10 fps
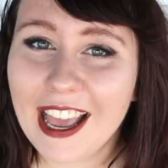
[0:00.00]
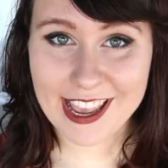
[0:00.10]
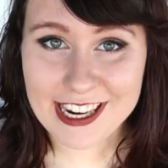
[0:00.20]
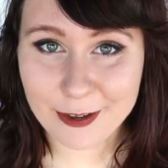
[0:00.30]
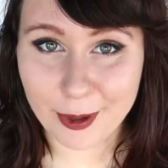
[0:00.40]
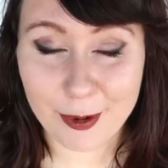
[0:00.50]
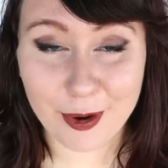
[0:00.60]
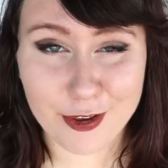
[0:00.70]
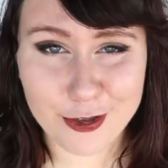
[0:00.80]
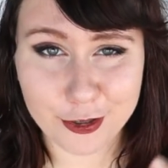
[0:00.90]
Anyway,
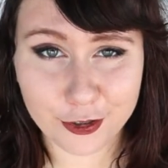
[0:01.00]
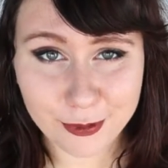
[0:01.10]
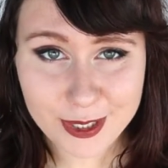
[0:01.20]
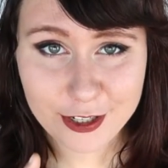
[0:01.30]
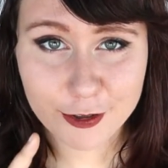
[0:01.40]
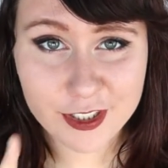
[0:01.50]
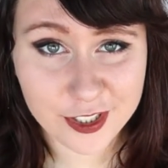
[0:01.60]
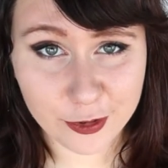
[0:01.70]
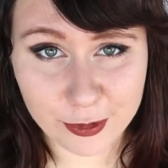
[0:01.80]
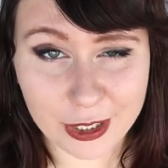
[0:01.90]
whether you agree or
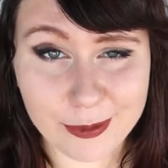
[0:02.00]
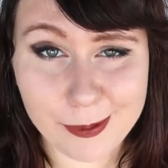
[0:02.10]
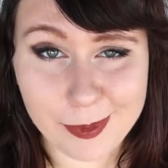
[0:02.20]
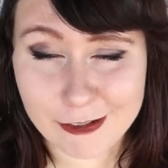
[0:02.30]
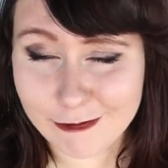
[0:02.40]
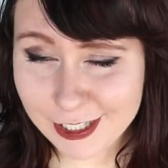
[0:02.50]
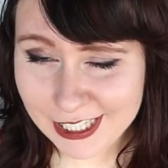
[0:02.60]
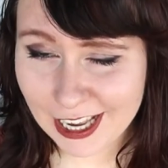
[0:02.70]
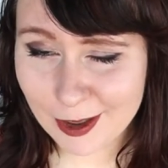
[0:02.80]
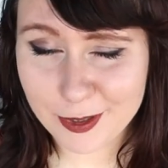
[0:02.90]
disagree, I will be
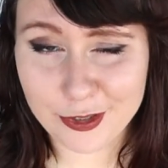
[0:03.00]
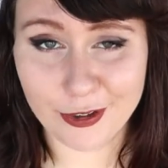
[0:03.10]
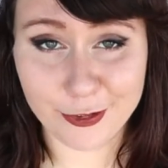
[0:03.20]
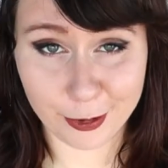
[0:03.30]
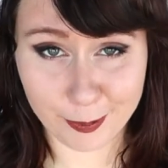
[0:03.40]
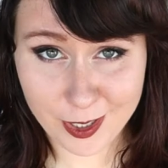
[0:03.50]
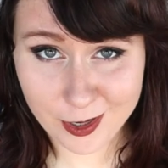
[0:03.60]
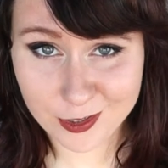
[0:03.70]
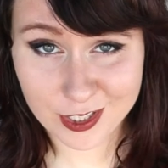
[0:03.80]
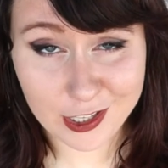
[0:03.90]
really happy to have your
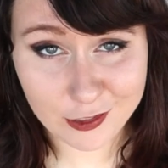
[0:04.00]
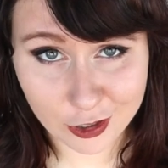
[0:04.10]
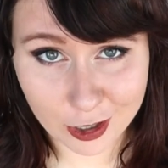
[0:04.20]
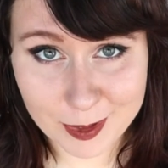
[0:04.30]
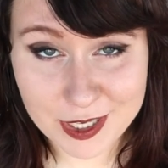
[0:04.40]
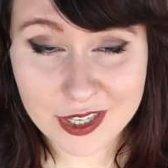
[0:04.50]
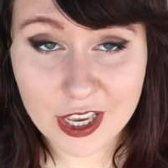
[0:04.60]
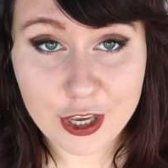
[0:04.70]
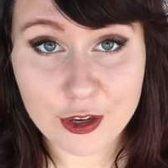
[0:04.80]
opinions in the comments.